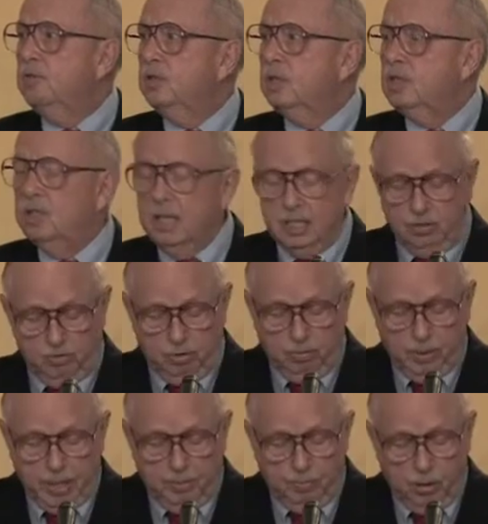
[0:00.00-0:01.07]
successful
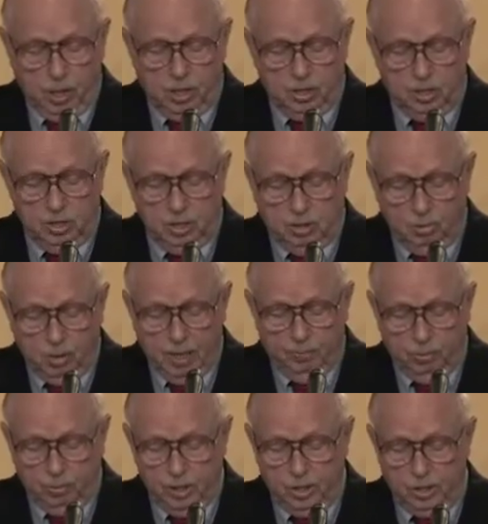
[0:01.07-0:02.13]
bipartisan
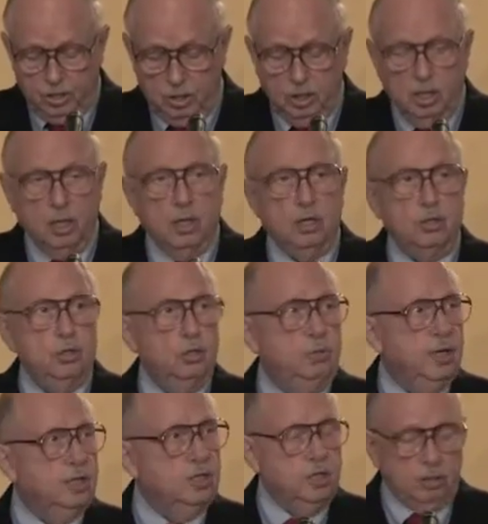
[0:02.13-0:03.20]
cooperation to
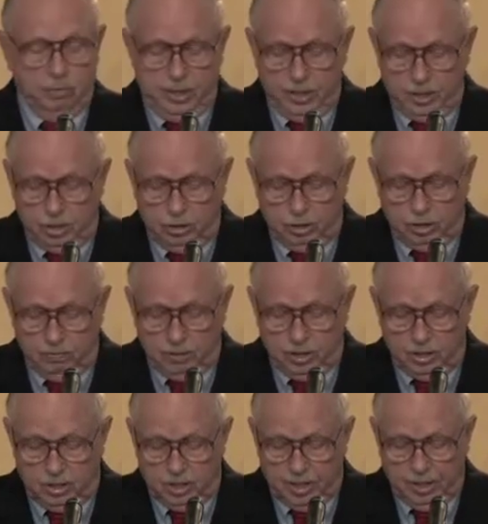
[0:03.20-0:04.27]
address the great issues of
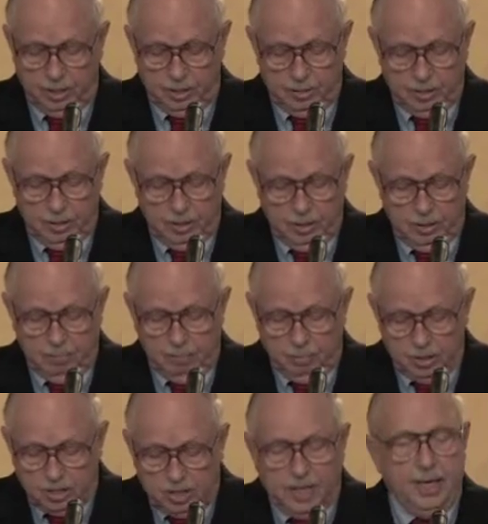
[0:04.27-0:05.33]
our state.
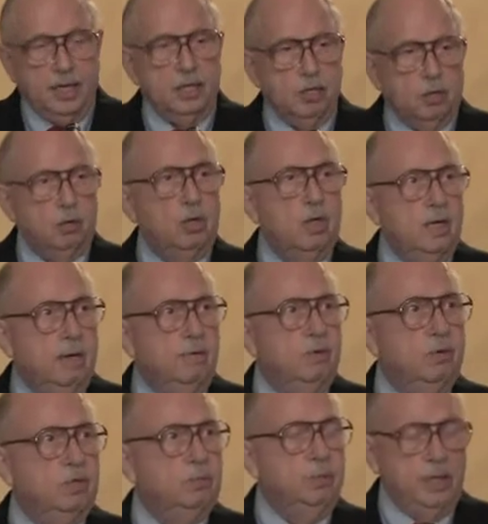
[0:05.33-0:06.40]
But state and local
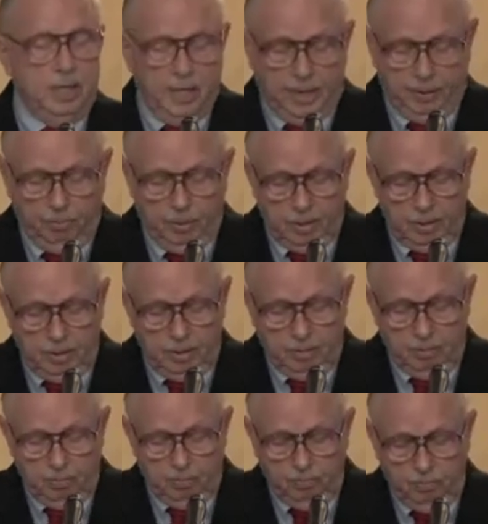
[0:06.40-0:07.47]
governance became
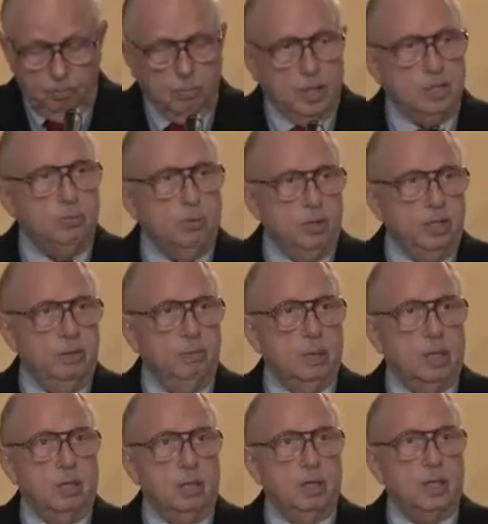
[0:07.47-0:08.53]
much more
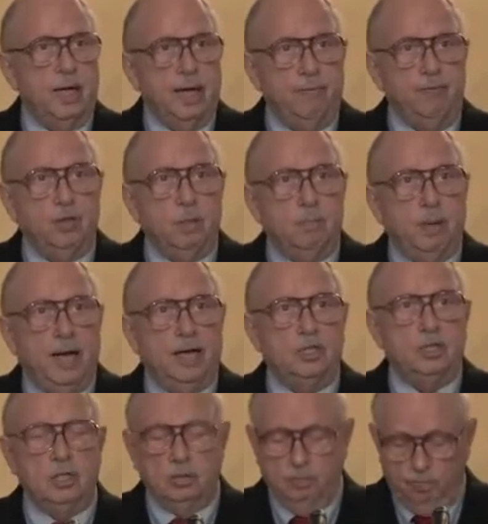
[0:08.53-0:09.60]
difficult after the
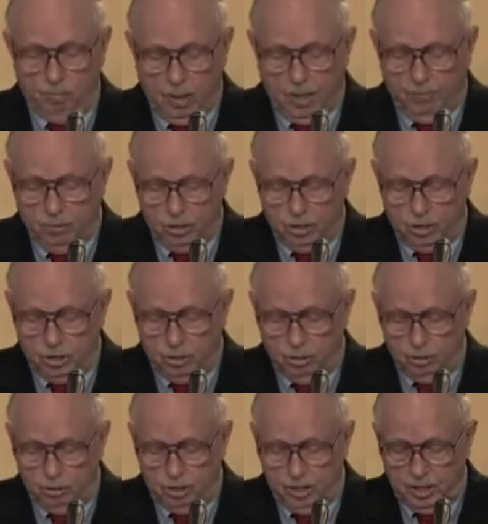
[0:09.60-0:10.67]
passage of Proposition
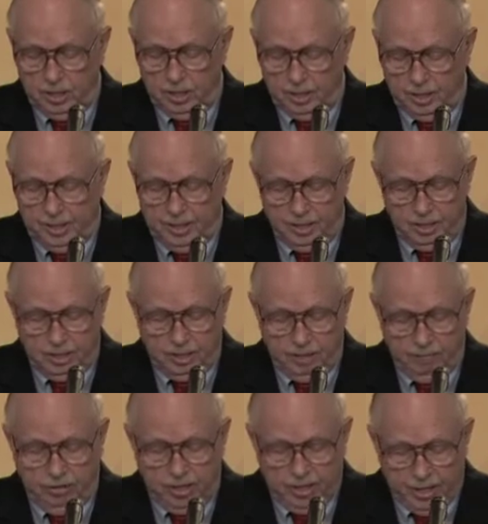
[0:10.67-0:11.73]
13 in
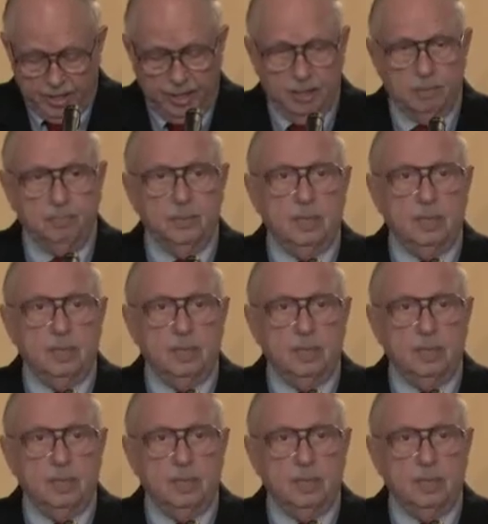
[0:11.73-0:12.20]
1978.